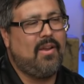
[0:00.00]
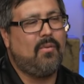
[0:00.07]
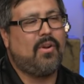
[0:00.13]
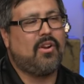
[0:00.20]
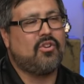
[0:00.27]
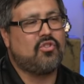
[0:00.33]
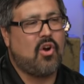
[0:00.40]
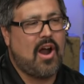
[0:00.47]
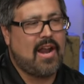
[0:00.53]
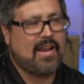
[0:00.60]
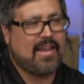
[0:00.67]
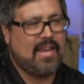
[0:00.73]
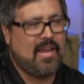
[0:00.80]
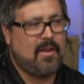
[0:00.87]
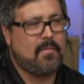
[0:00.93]
We're going to try and
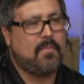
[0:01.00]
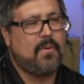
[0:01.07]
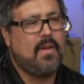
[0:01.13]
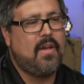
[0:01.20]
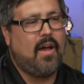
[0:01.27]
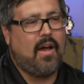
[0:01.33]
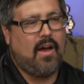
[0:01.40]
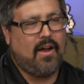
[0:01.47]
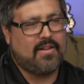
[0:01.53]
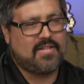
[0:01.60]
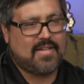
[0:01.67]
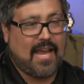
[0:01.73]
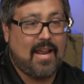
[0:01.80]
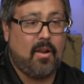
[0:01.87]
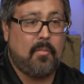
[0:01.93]
keep uh,
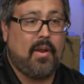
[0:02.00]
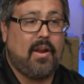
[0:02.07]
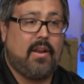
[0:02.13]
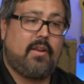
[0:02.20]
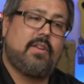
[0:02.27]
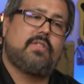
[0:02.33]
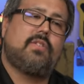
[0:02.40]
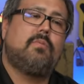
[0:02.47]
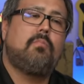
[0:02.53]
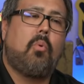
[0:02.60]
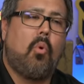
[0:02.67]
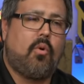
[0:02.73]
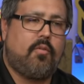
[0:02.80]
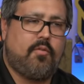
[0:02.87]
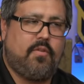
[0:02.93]
scalability because it's
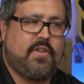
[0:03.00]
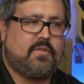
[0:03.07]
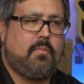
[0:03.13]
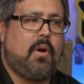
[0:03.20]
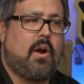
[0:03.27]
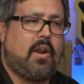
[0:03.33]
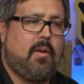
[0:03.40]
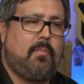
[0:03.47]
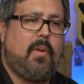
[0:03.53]
important for this market.